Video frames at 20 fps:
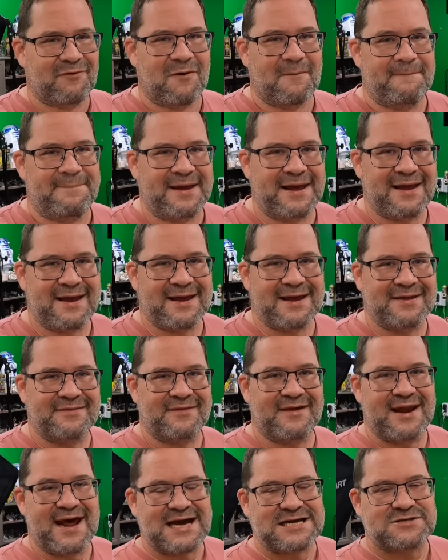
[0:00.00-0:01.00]
will be
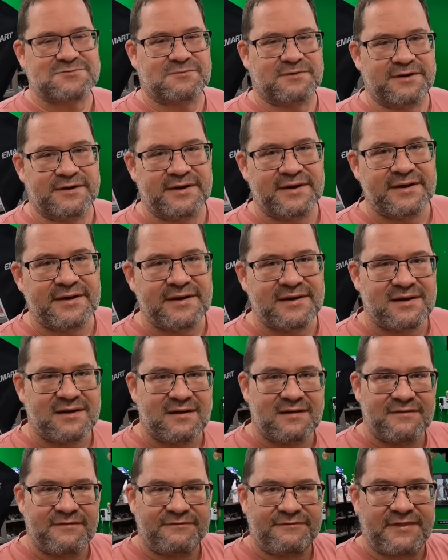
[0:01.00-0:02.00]
in the next one.
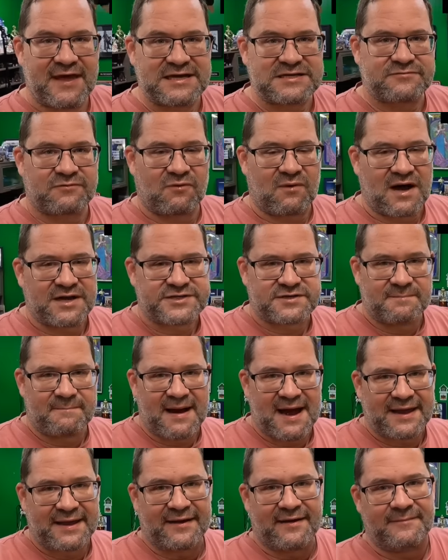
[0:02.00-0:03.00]
Thanks for watching.
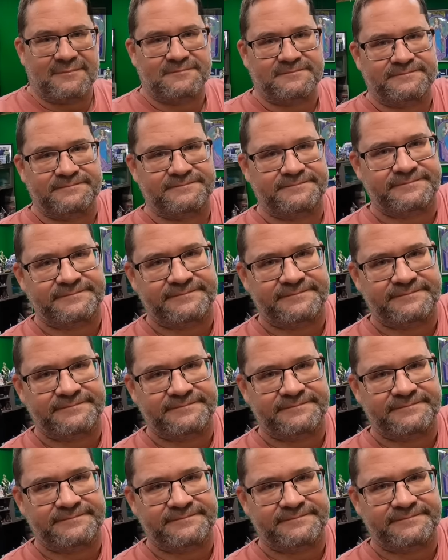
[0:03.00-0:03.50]
Bye, y'all.